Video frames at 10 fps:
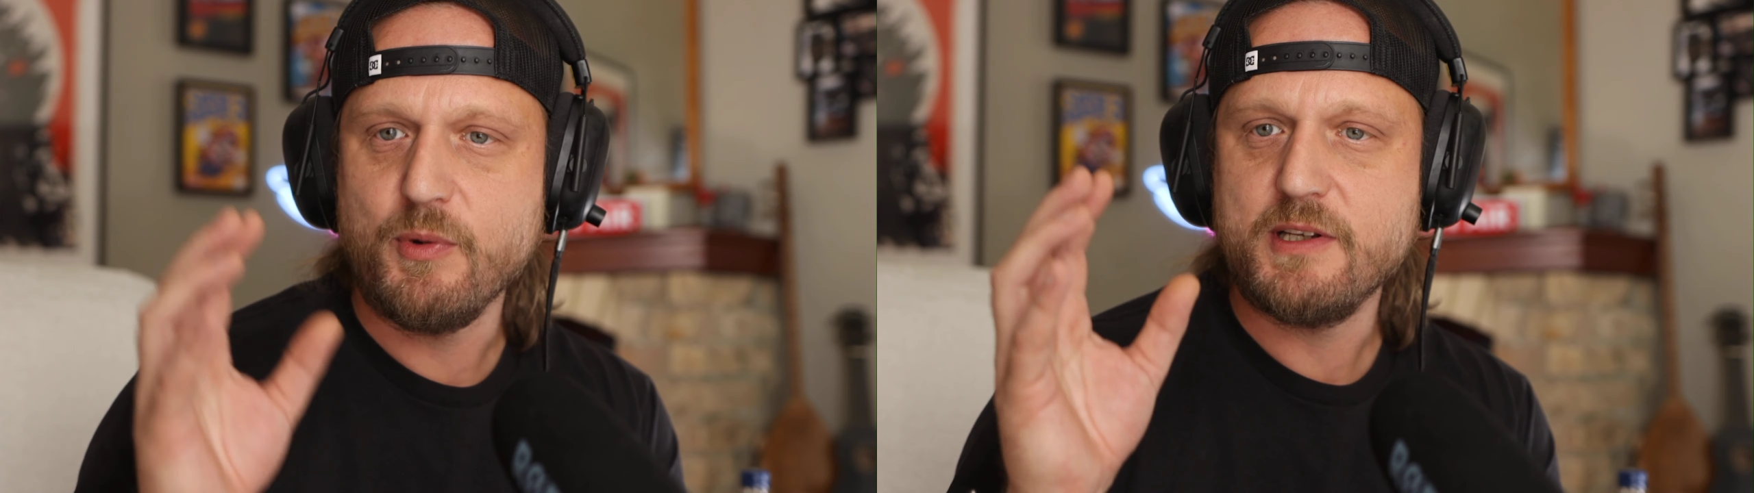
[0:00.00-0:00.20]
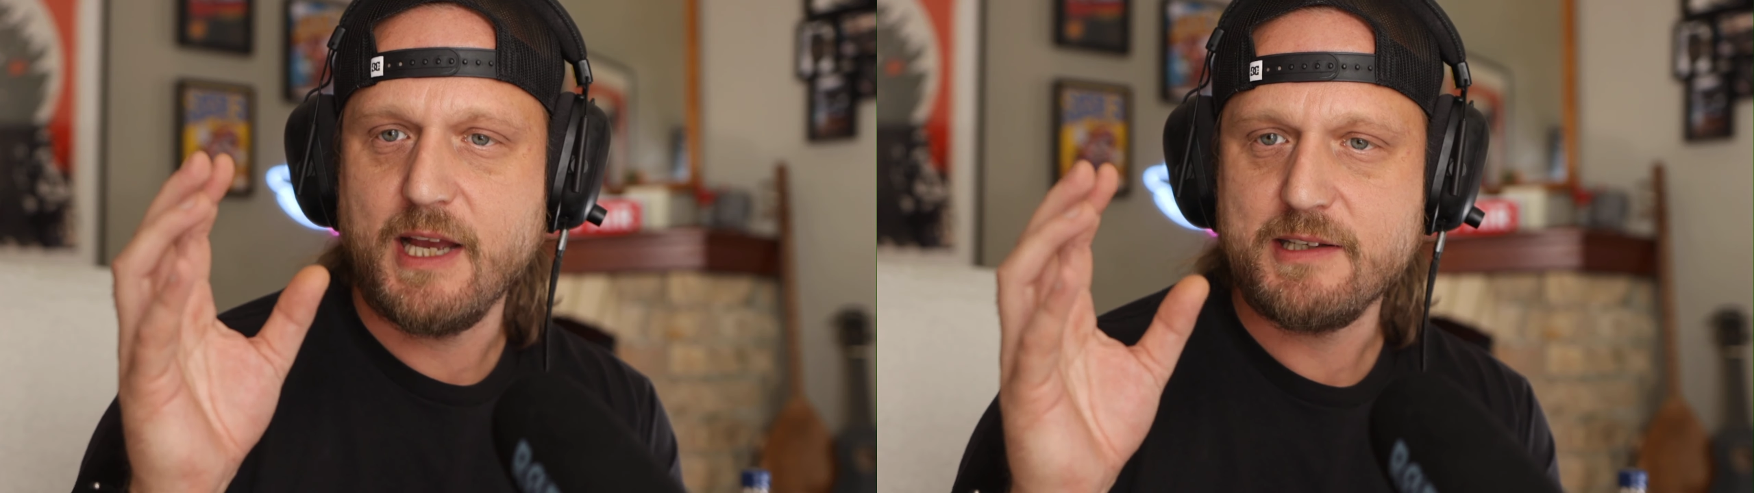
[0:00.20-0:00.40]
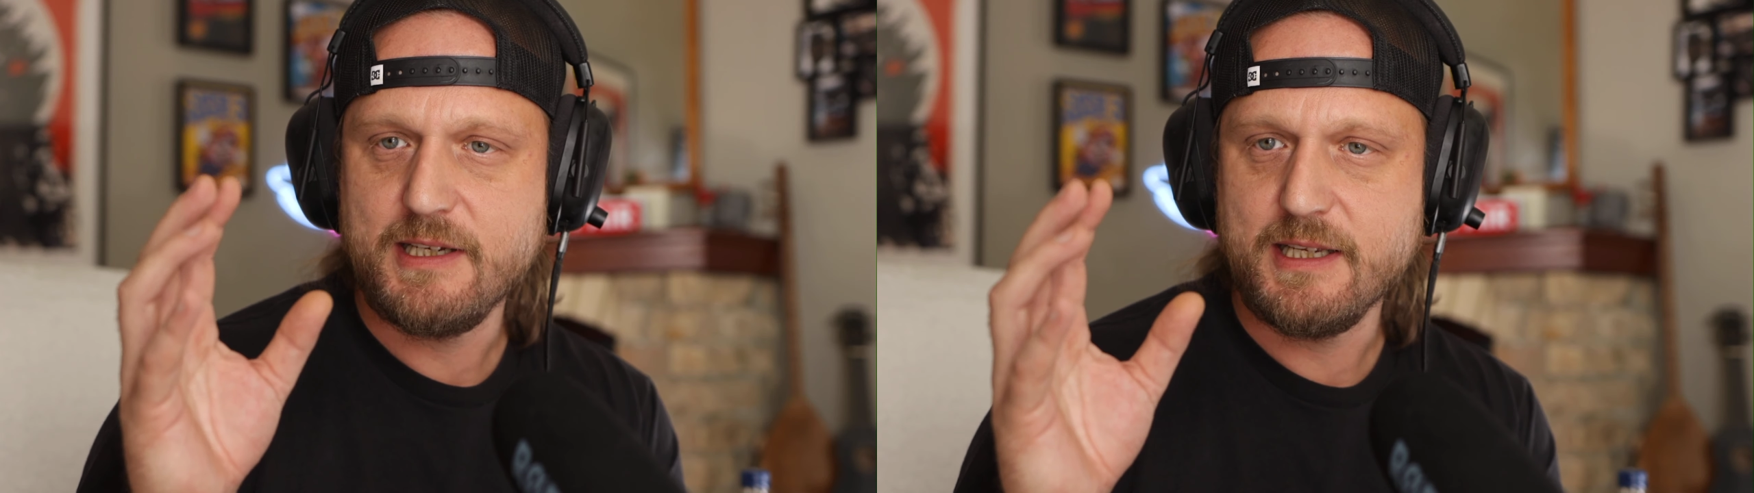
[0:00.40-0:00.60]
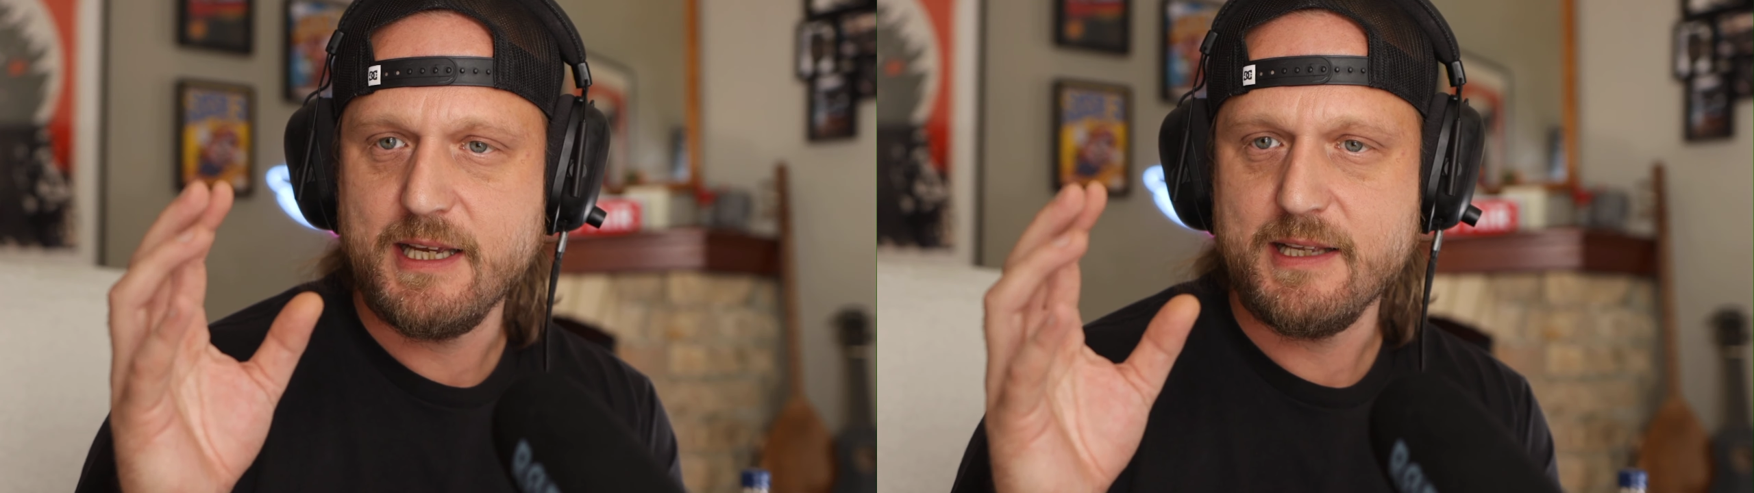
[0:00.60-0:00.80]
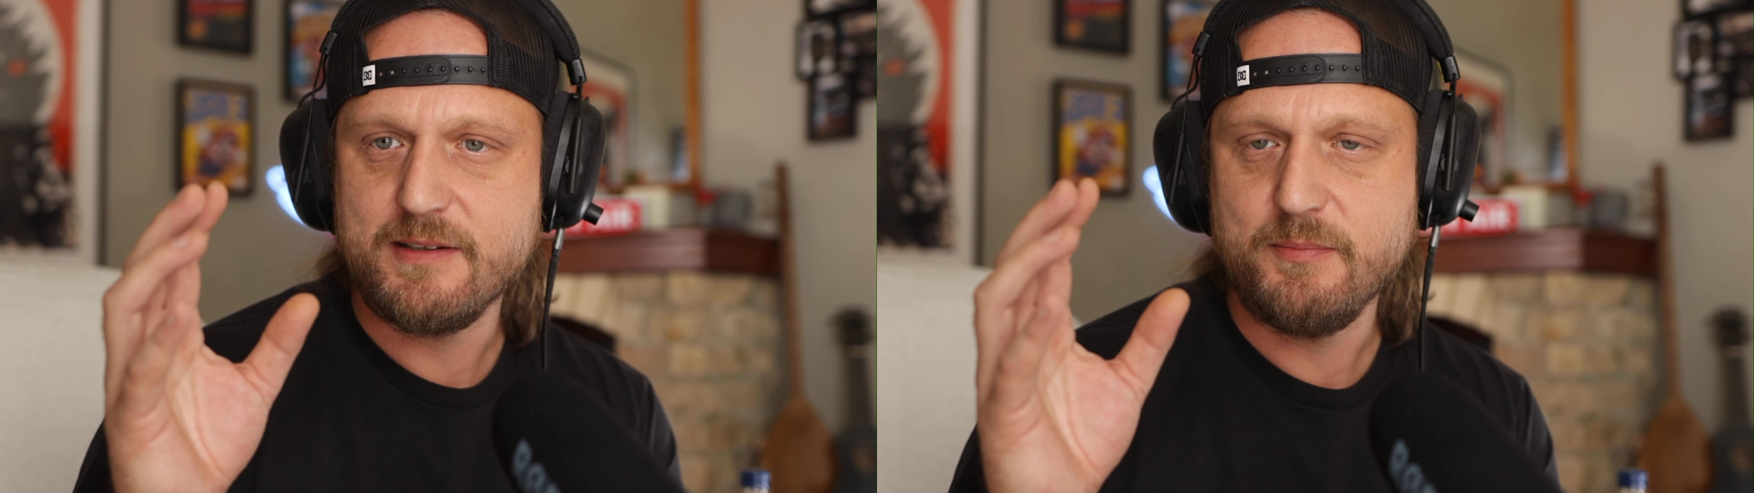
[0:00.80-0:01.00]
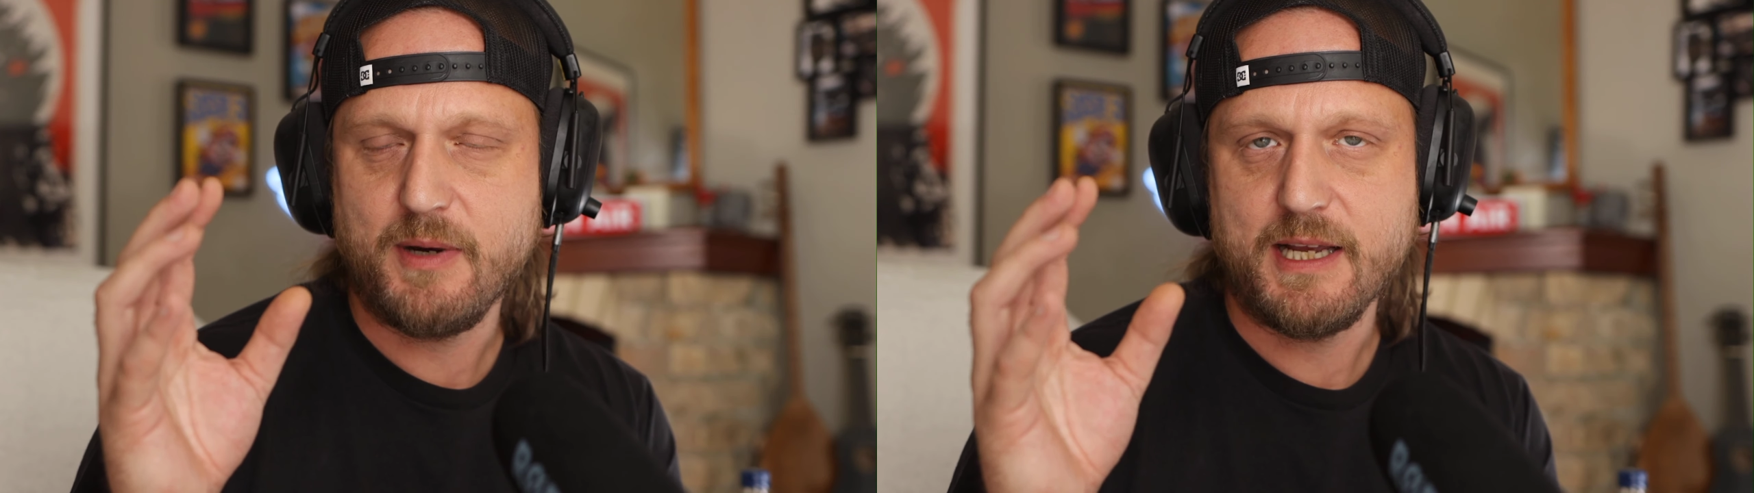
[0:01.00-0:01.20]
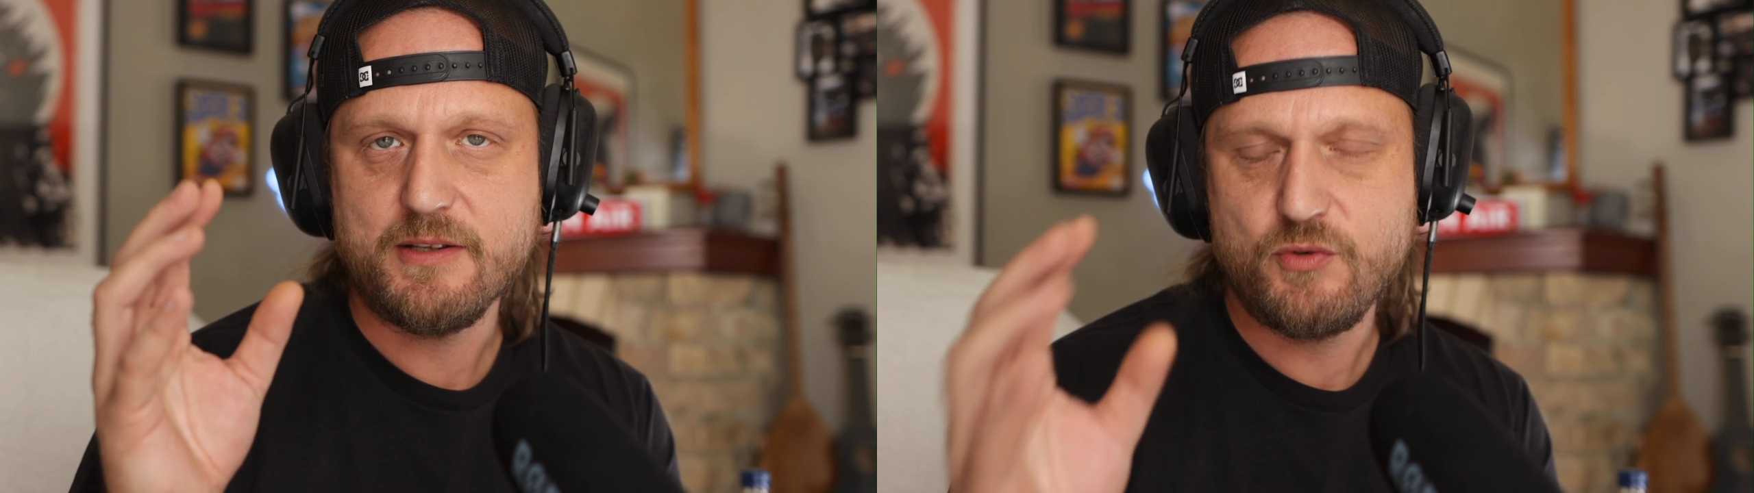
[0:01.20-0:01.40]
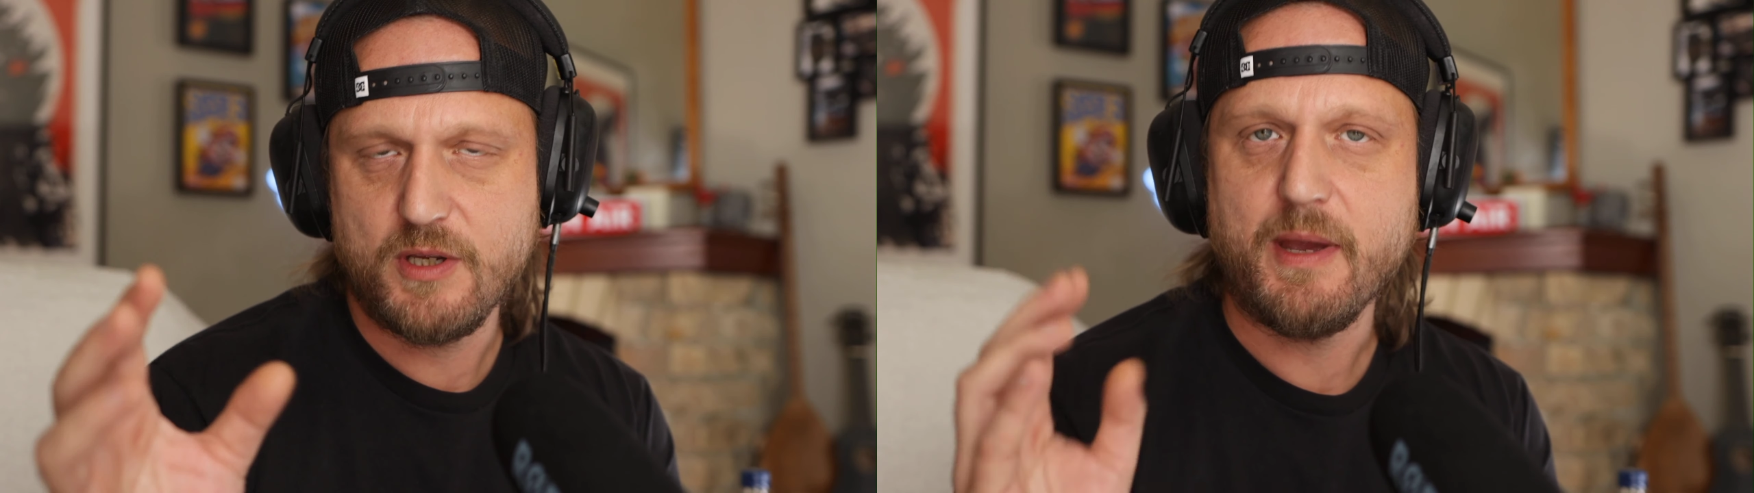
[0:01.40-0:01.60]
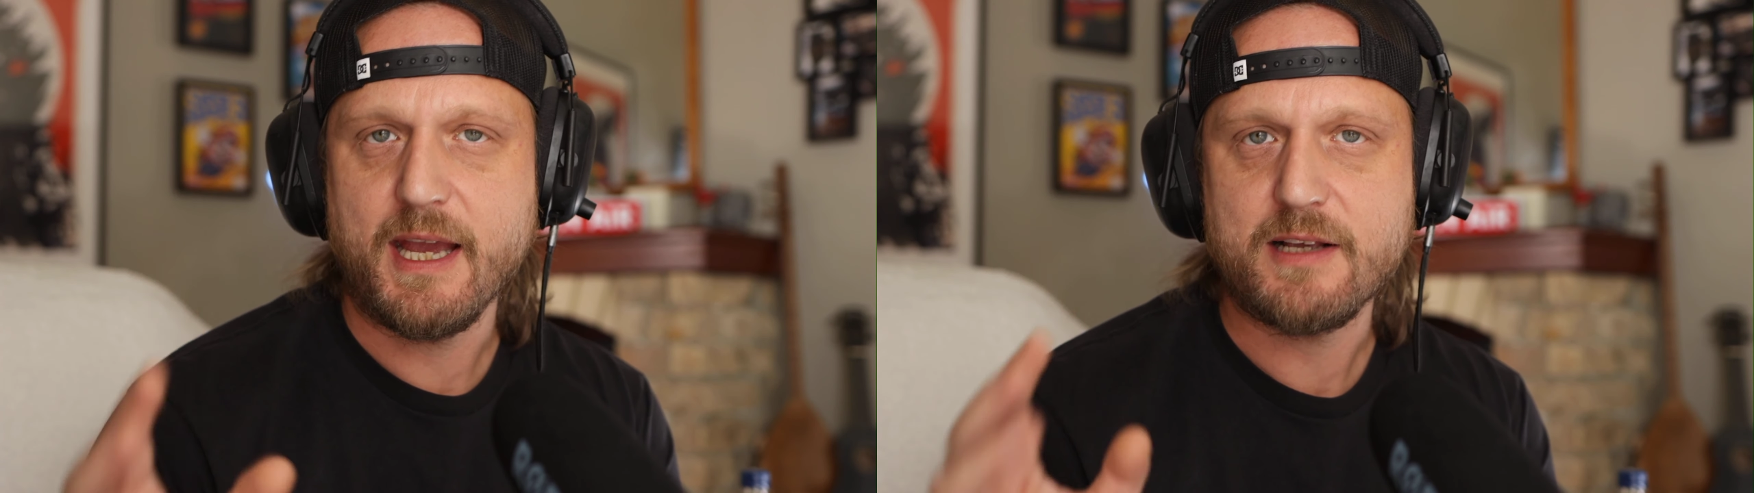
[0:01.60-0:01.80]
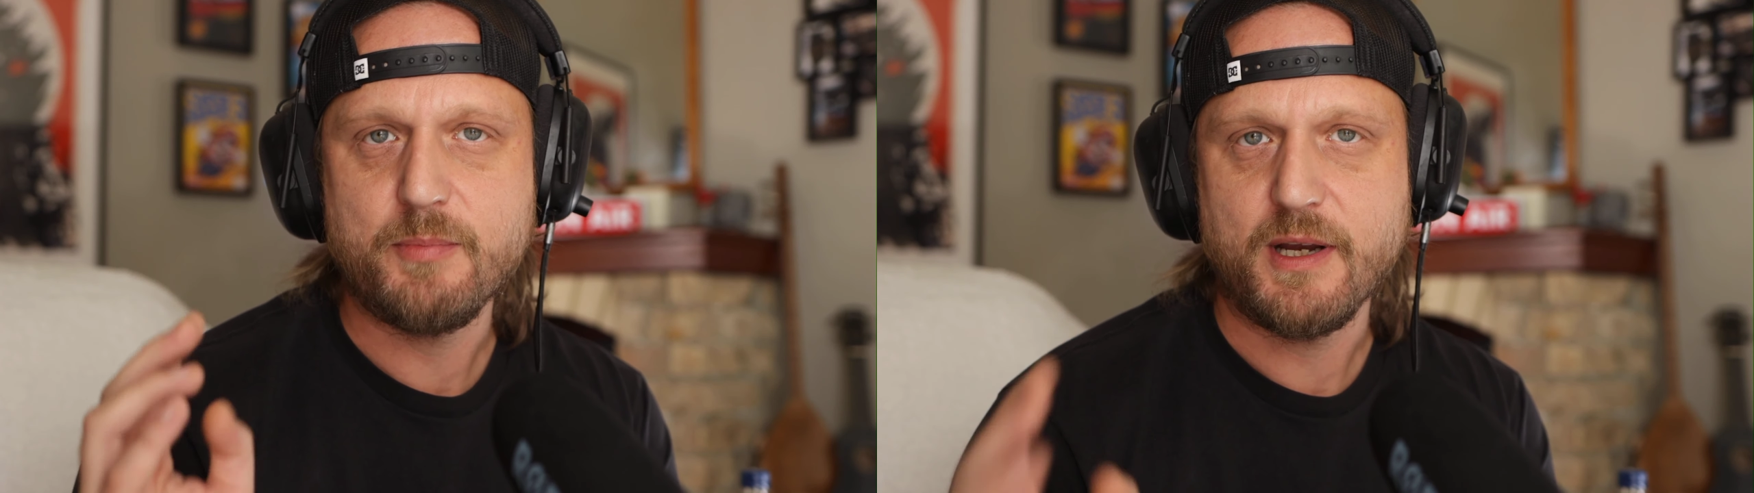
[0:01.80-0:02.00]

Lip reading: which actually is my StreamerX